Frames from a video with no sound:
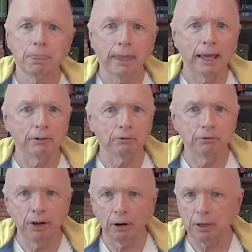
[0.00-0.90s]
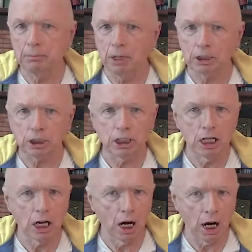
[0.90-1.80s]
and very much
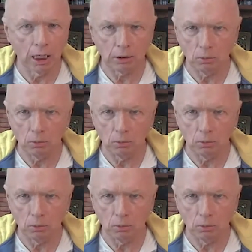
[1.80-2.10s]
not